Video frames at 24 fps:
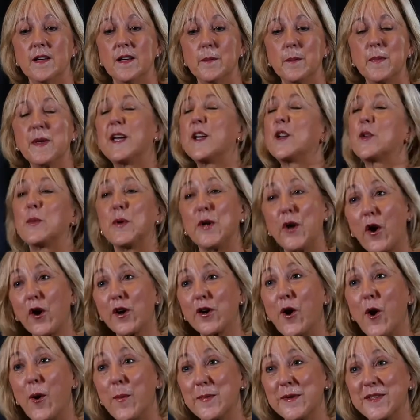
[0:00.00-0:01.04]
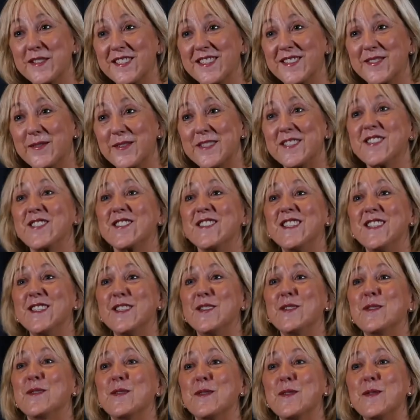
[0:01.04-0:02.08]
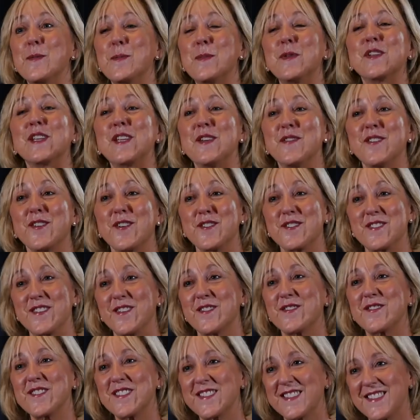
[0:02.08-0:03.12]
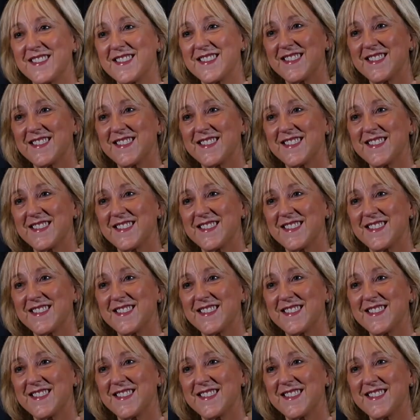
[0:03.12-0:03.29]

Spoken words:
because we are competent. We just need to believe in ourselves.